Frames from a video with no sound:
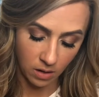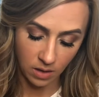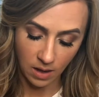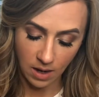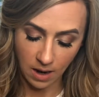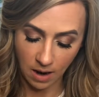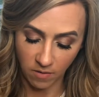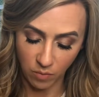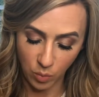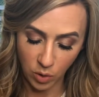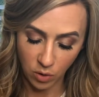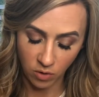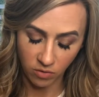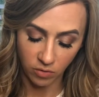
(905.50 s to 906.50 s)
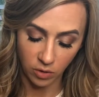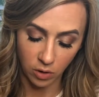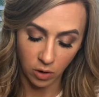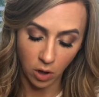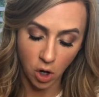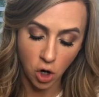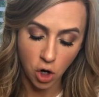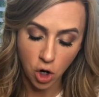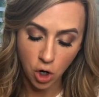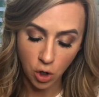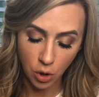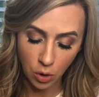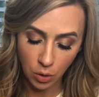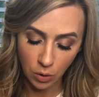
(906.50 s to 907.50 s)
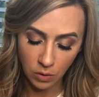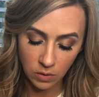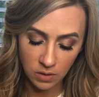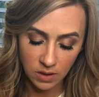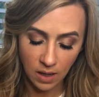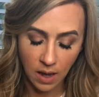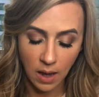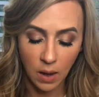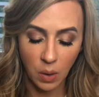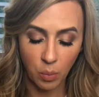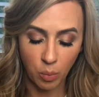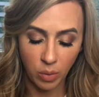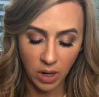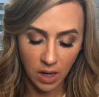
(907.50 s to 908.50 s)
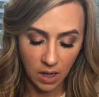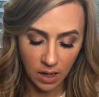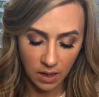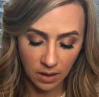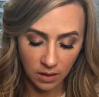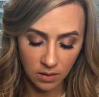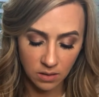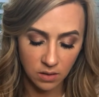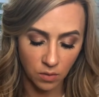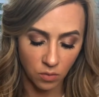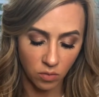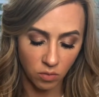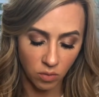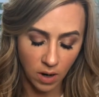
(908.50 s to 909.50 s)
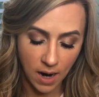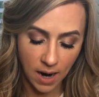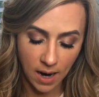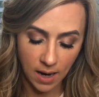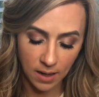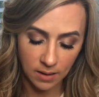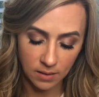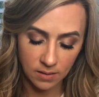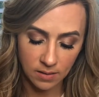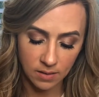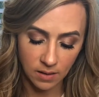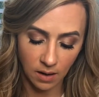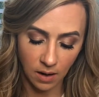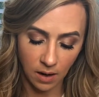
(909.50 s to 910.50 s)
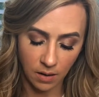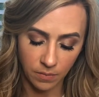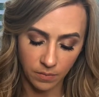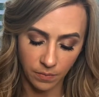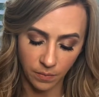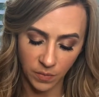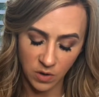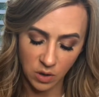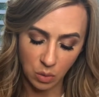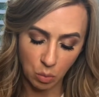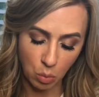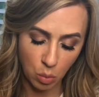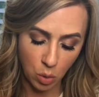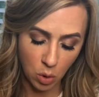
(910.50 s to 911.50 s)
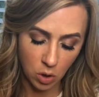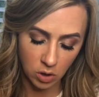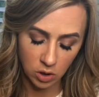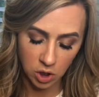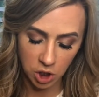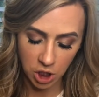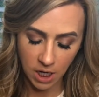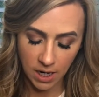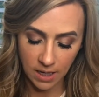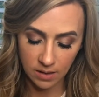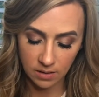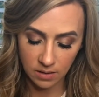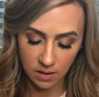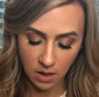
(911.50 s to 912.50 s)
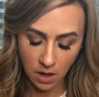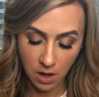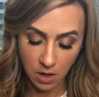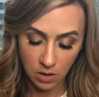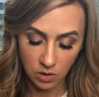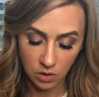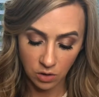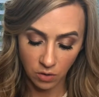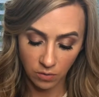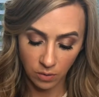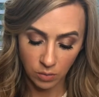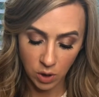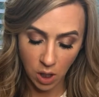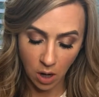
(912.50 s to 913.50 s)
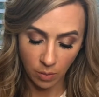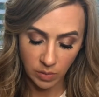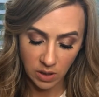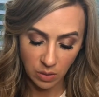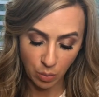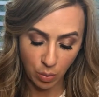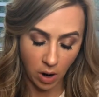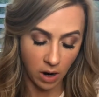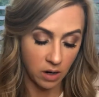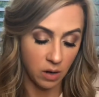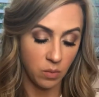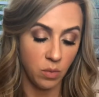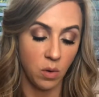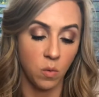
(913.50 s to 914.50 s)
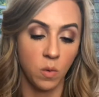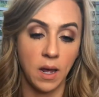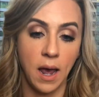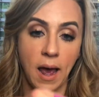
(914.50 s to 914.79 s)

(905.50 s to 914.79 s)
They have beautiful nudes, pinks, reds, some bold shades. So from top to bottom, we